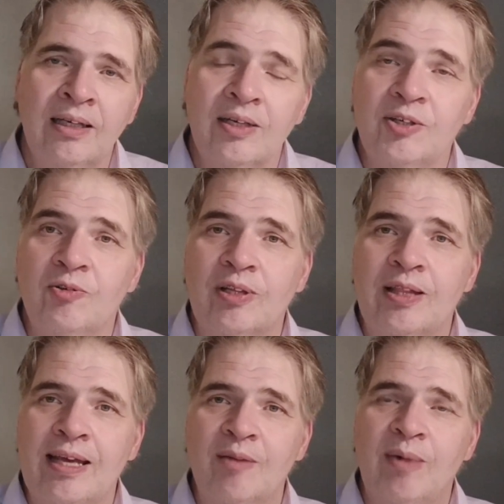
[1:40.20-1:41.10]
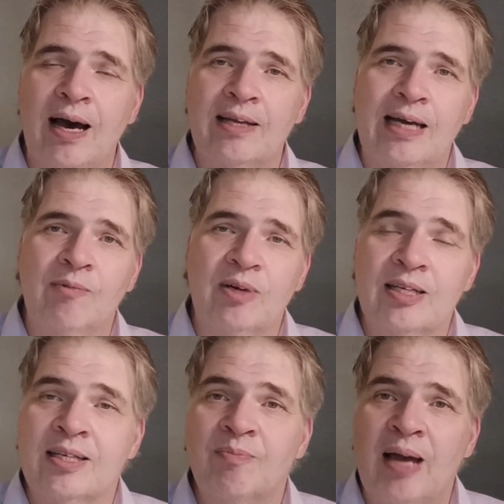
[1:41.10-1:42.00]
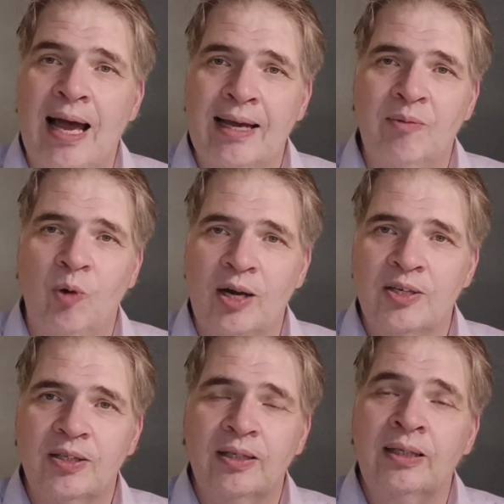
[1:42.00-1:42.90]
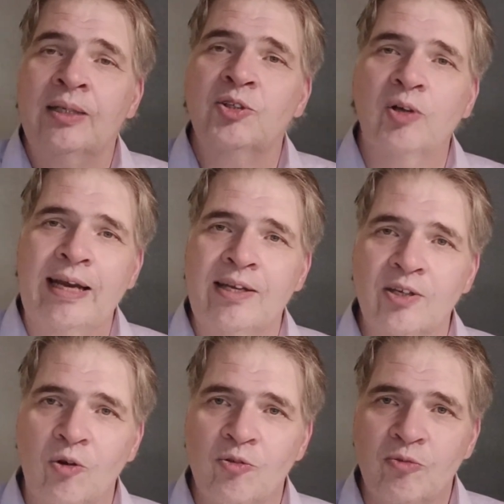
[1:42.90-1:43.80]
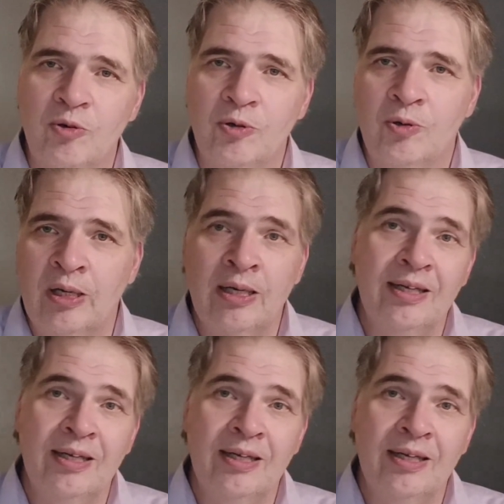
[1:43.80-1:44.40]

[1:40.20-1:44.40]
You would think about, I want to sit back and watch the trains go through,